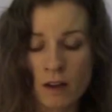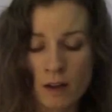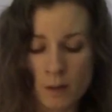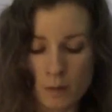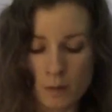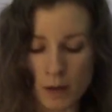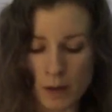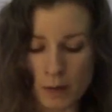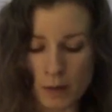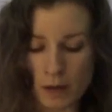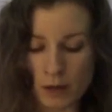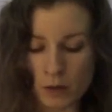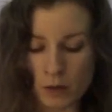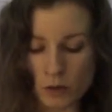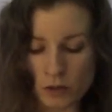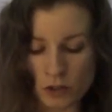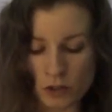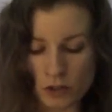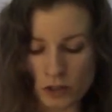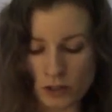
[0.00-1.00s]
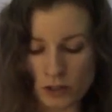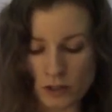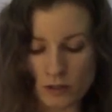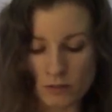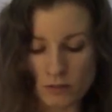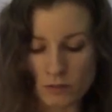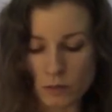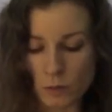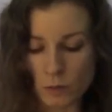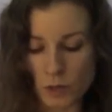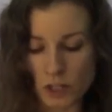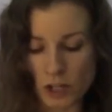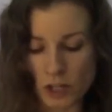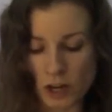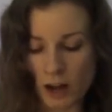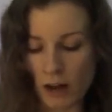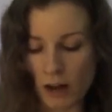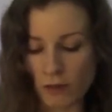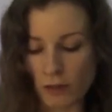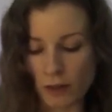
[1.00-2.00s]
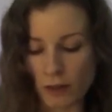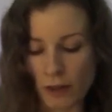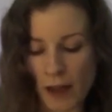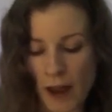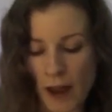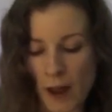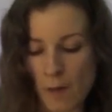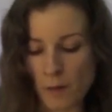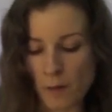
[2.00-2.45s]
Maybe it was just switching off the lamp